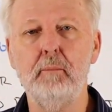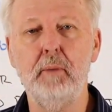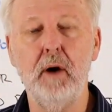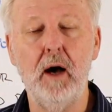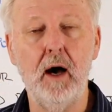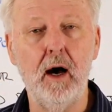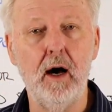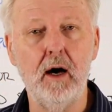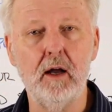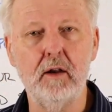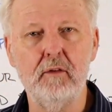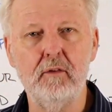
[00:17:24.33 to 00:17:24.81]

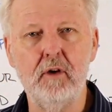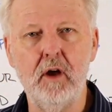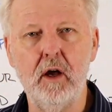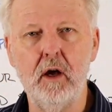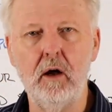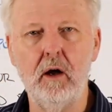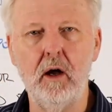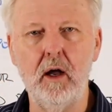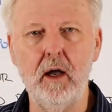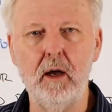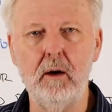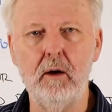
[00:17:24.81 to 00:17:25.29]
part of
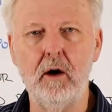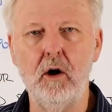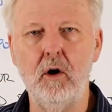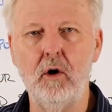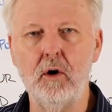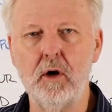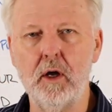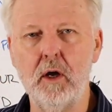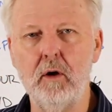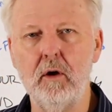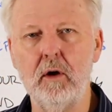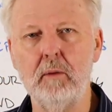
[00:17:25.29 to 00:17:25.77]
our
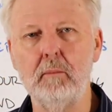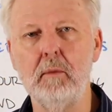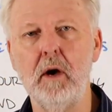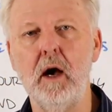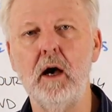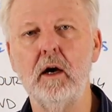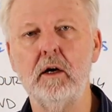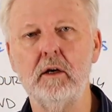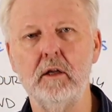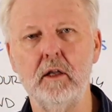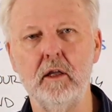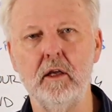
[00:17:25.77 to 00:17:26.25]
ongoing
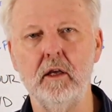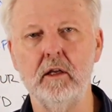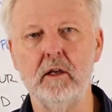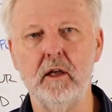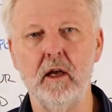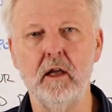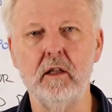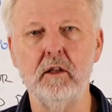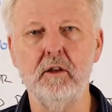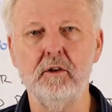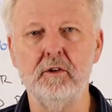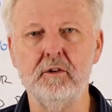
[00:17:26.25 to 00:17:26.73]
marketing
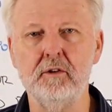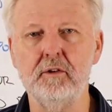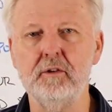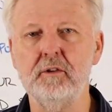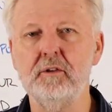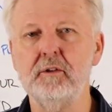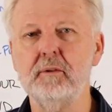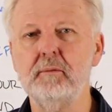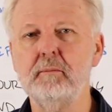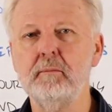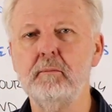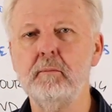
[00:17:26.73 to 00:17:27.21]

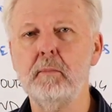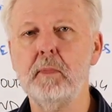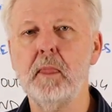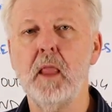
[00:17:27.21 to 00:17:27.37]
analysis.